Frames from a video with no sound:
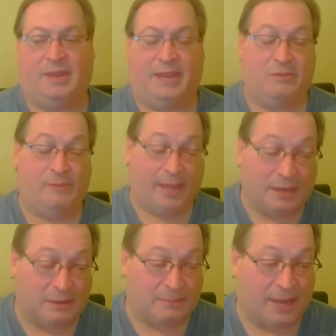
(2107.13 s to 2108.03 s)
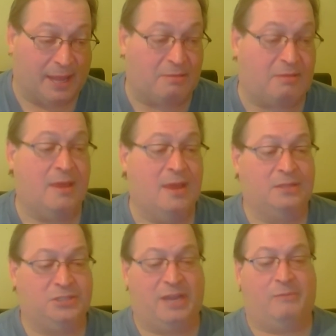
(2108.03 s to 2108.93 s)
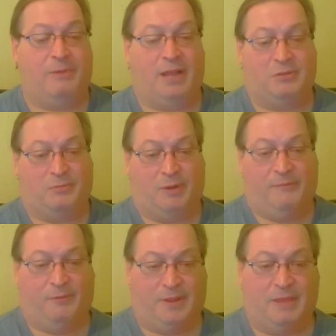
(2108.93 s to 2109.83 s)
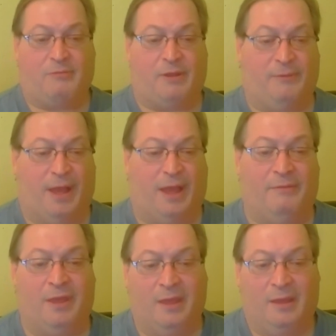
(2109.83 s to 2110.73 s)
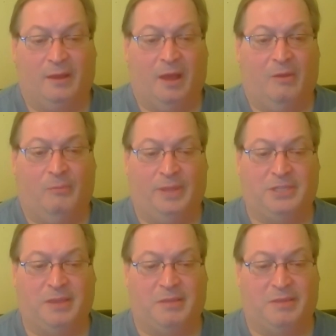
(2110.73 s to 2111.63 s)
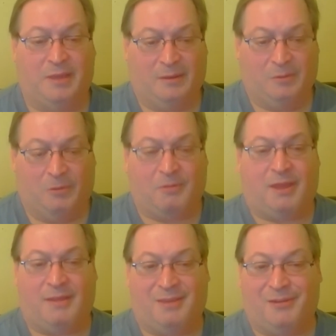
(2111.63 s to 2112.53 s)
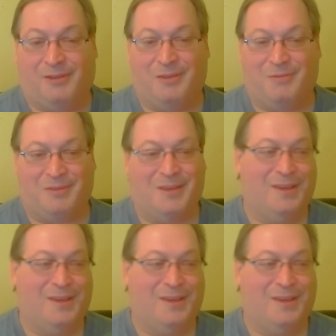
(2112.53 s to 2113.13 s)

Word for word: Thank you again to my guest, Jana Rogers, running for District 5, uh, which is north side of Syracuse,